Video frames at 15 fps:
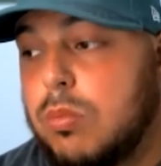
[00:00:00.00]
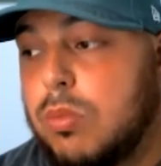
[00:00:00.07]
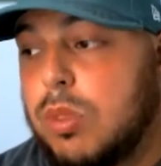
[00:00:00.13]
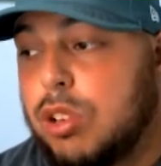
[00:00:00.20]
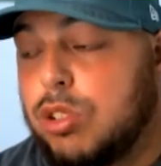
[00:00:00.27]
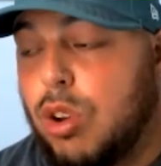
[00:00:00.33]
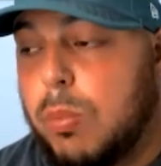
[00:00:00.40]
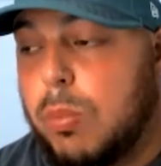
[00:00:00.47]

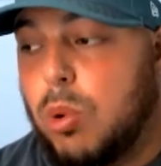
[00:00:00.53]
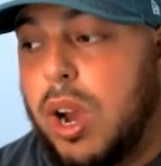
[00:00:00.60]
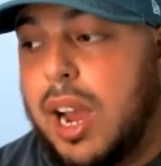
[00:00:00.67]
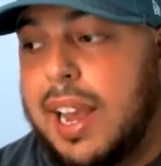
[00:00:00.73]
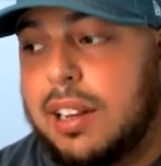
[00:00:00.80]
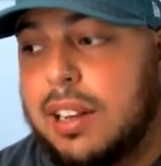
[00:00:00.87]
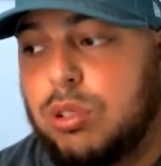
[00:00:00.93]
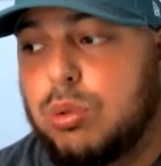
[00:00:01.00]
So I'm going to
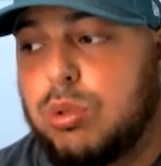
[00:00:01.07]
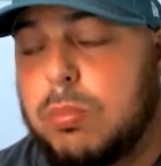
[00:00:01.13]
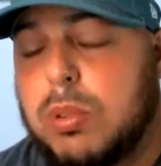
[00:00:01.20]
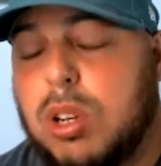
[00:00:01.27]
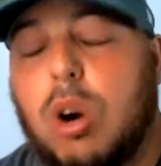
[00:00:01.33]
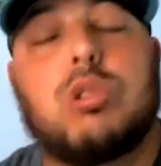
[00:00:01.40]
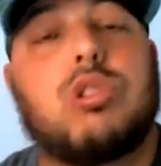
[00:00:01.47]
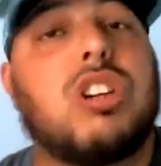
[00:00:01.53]
ask you some
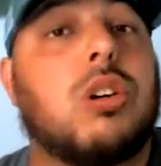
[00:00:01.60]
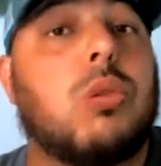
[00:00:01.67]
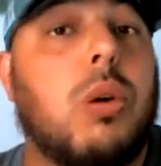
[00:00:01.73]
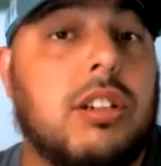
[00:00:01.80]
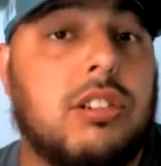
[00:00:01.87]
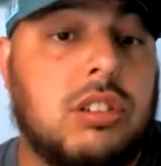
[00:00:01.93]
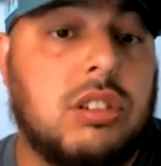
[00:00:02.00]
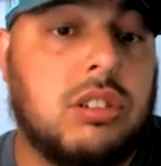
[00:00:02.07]
coaching
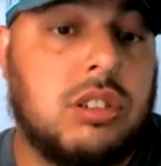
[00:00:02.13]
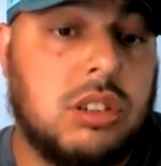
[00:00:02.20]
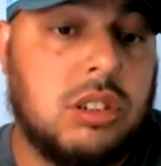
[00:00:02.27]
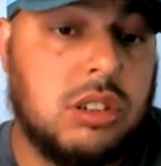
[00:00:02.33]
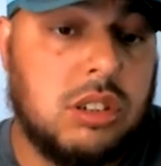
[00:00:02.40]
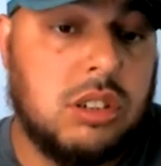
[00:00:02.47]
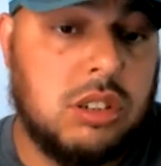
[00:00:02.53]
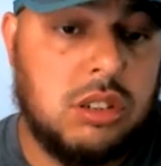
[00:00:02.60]
questions.
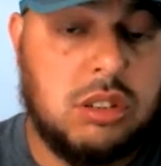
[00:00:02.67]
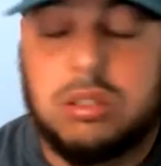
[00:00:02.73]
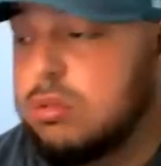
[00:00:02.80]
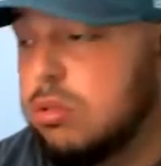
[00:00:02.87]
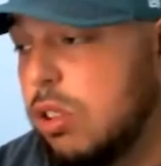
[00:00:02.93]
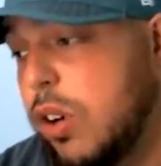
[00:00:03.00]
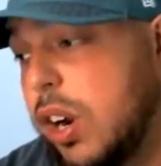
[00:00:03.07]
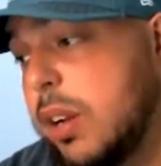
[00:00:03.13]

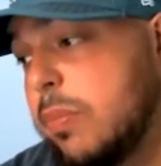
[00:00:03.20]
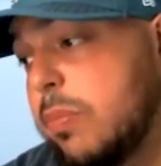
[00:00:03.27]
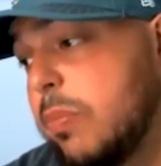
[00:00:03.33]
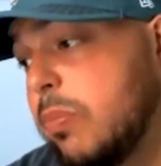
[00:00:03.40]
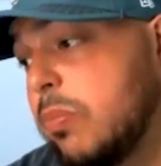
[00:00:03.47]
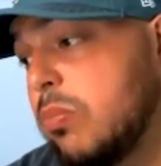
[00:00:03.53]
All right. Okay.